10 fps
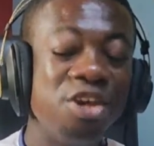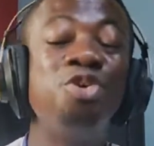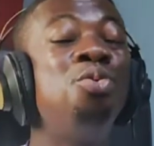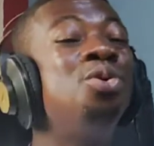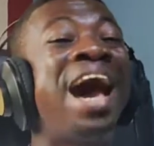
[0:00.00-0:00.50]

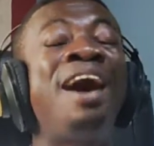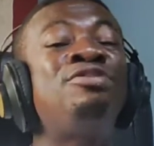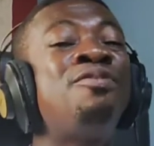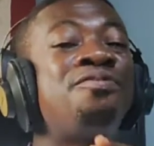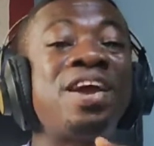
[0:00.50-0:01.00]
You would have
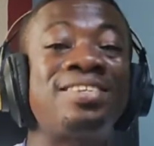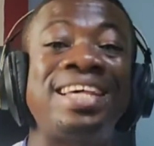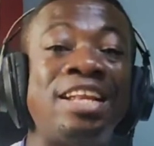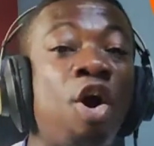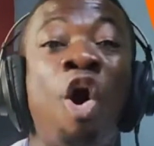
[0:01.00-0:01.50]
to face
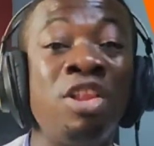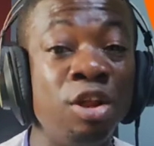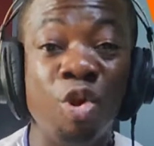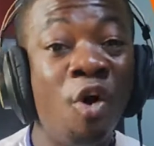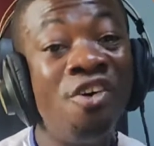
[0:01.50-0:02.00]
that all
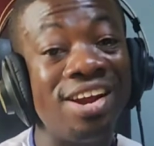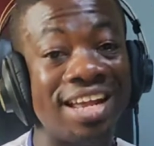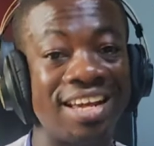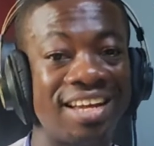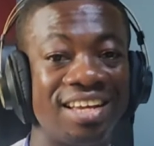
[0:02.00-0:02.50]

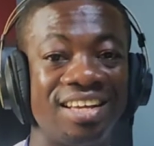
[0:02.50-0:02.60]
alone.